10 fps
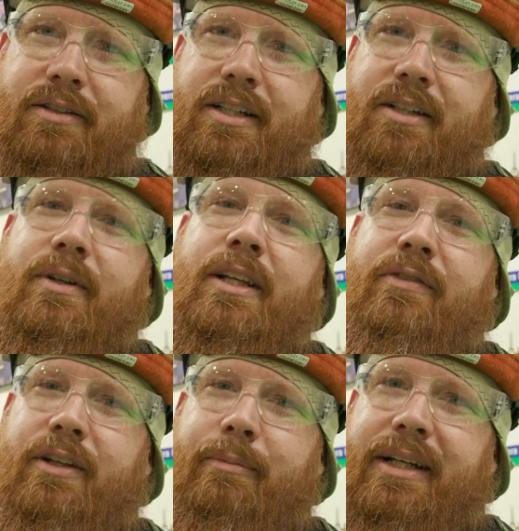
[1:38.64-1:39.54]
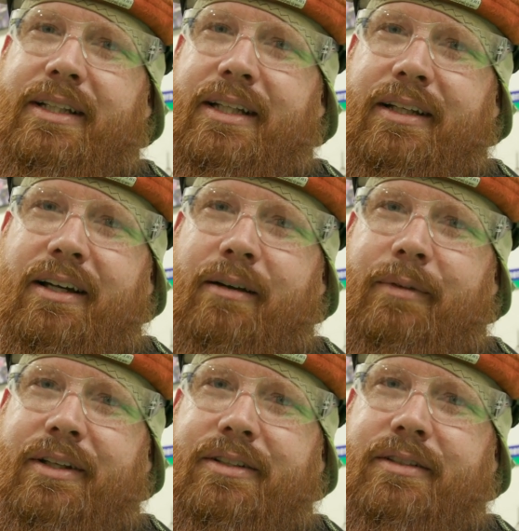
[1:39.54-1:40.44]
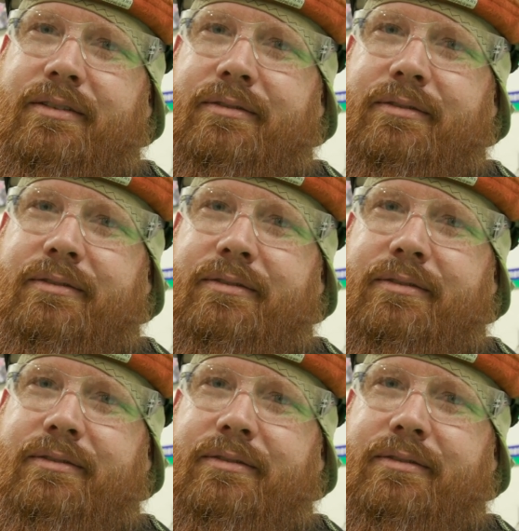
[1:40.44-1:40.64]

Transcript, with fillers: Tell us how you really feel about that in the comments.